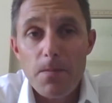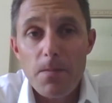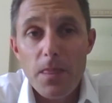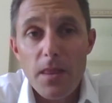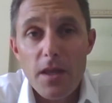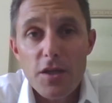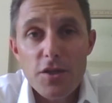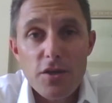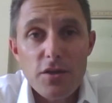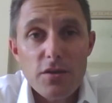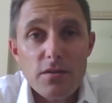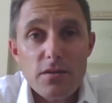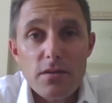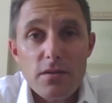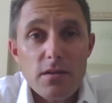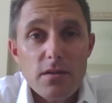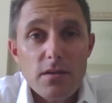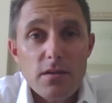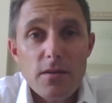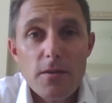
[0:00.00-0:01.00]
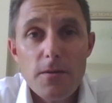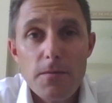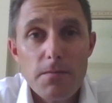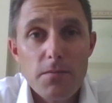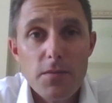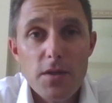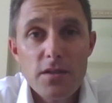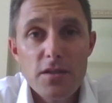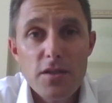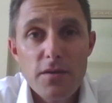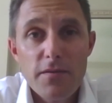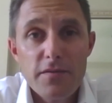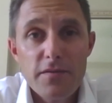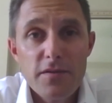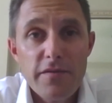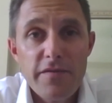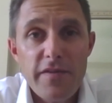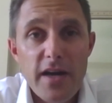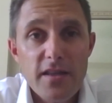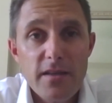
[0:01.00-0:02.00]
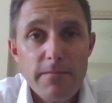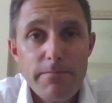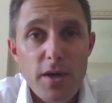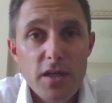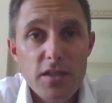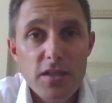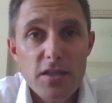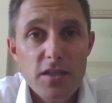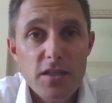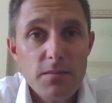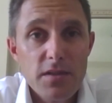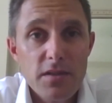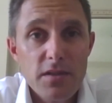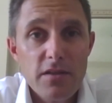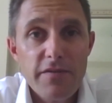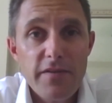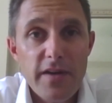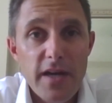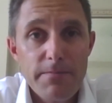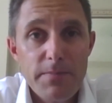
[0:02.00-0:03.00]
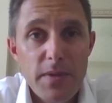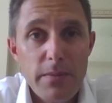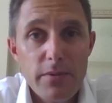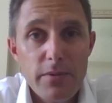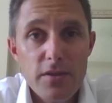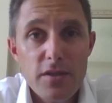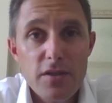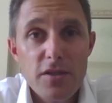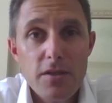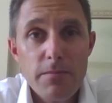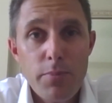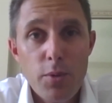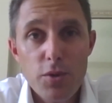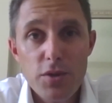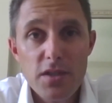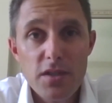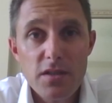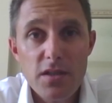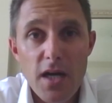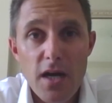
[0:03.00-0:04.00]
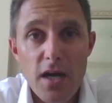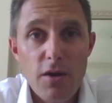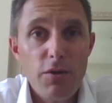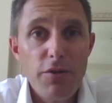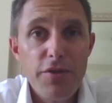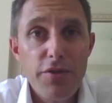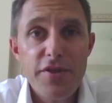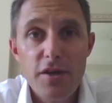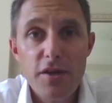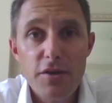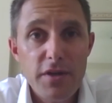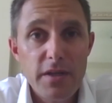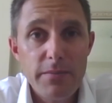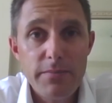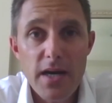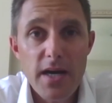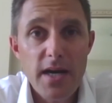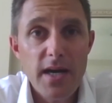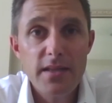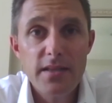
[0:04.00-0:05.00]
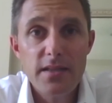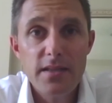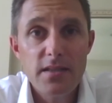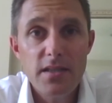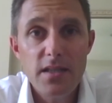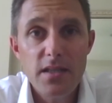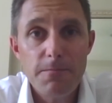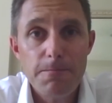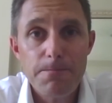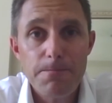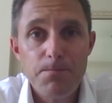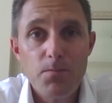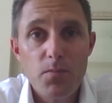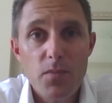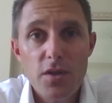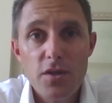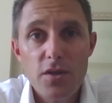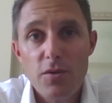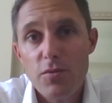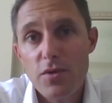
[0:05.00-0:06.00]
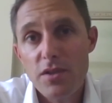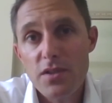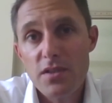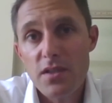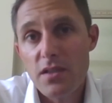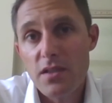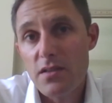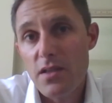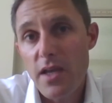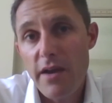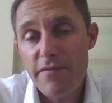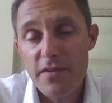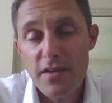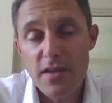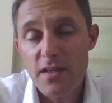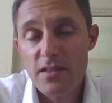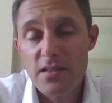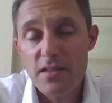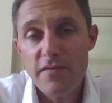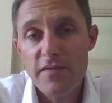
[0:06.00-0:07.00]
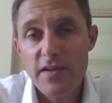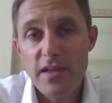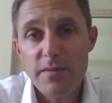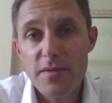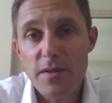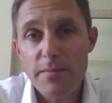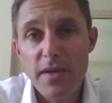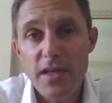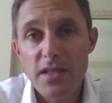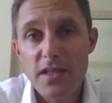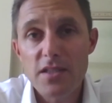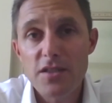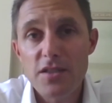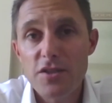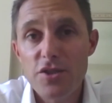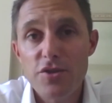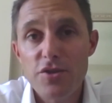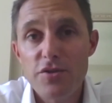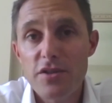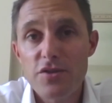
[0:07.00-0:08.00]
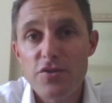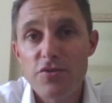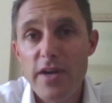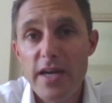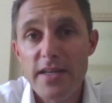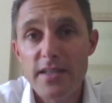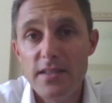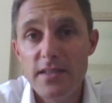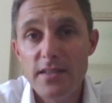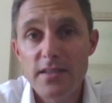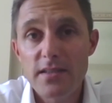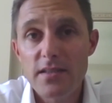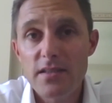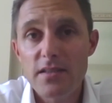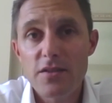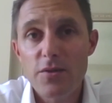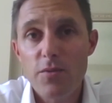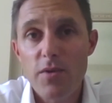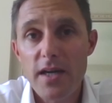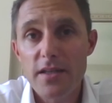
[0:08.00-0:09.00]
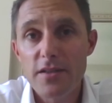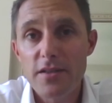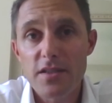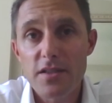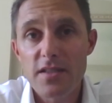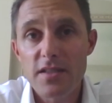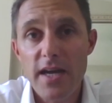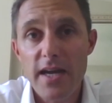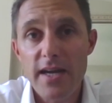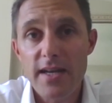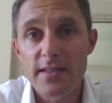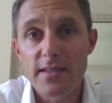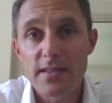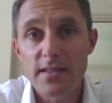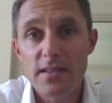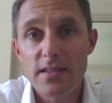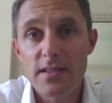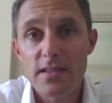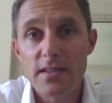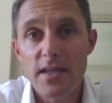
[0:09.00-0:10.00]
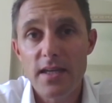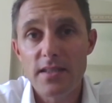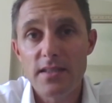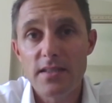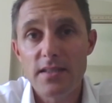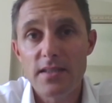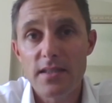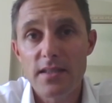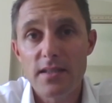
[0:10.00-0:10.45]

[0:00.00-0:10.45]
to find the partnerships and to find people to support it, our whole theory behind the team, was that Africa has developed the best endurance runners, so why not cyclists? And